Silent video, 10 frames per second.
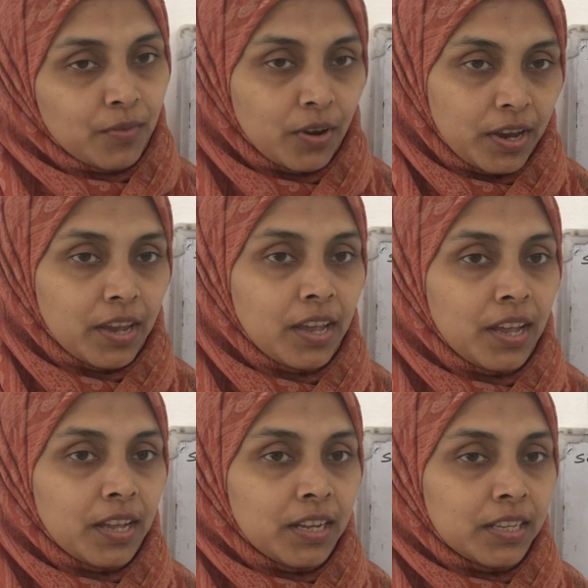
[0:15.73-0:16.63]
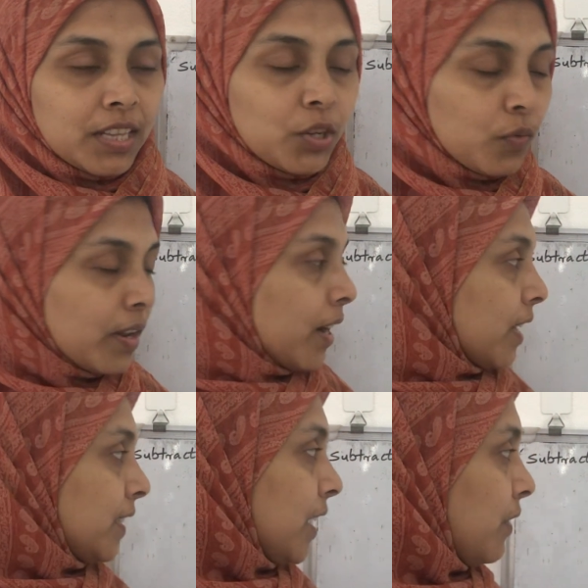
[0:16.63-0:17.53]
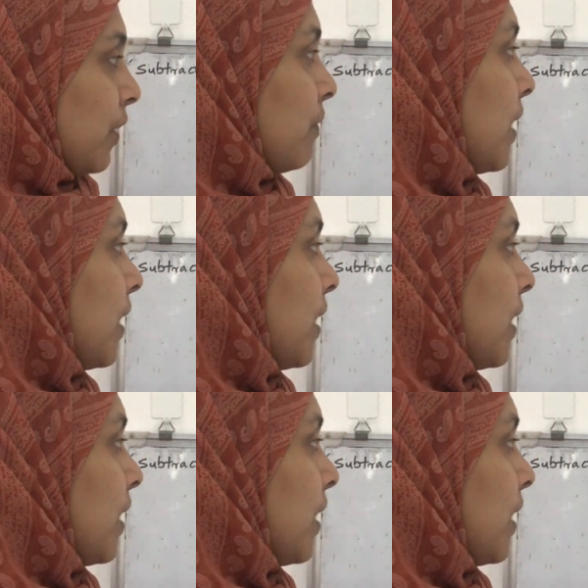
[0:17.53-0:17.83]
Okay, that you will understand from